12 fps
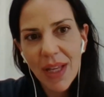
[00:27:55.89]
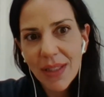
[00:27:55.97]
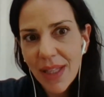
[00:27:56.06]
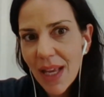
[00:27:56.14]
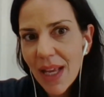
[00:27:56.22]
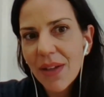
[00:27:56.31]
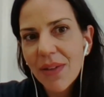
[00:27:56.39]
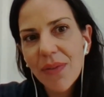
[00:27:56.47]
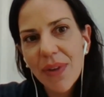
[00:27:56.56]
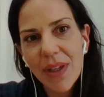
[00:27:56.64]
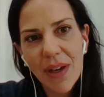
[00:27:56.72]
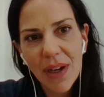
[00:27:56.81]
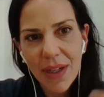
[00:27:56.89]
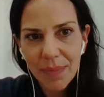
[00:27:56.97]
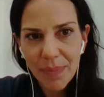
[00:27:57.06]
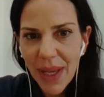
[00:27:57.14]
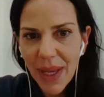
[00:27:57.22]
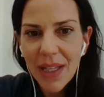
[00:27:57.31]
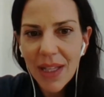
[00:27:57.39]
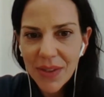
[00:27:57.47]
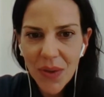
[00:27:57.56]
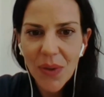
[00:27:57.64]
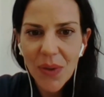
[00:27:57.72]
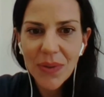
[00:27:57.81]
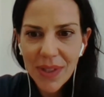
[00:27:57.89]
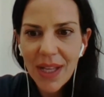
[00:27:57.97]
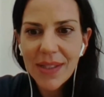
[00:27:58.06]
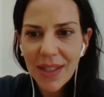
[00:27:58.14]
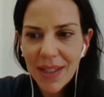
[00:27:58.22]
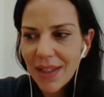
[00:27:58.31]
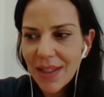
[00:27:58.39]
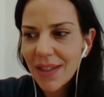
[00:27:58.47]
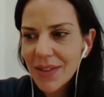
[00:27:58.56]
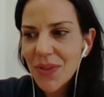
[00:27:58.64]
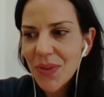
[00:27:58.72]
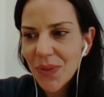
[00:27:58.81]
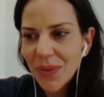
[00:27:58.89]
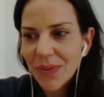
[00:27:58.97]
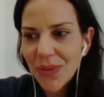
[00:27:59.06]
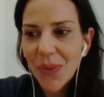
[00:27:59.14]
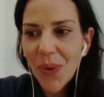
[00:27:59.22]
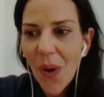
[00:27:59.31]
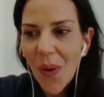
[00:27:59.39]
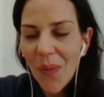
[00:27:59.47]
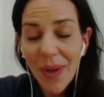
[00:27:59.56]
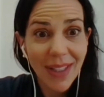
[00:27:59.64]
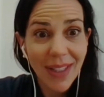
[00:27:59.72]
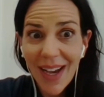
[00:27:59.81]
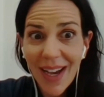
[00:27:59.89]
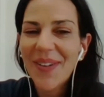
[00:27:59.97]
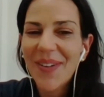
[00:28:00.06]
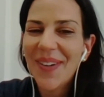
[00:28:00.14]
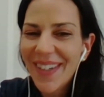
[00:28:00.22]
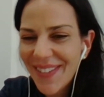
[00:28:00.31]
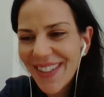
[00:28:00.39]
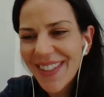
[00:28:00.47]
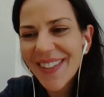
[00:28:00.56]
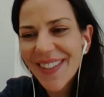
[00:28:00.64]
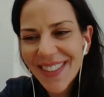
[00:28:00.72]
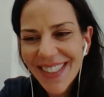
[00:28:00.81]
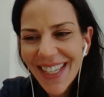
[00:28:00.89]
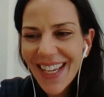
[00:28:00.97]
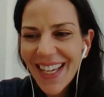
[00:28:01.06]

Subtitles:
And then we got many schools asking us to go, and now we don't